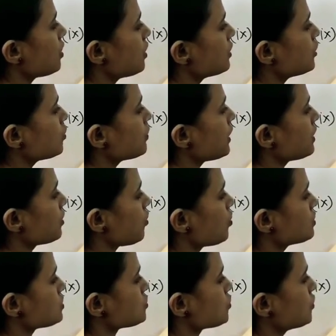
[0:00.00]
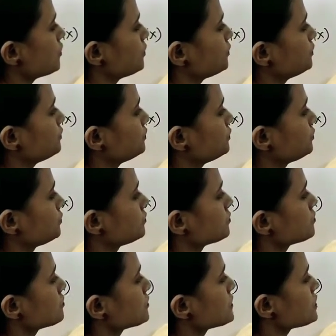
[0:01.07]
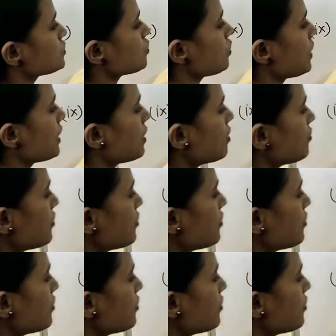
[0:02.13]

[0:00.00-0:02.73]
numerator also. So here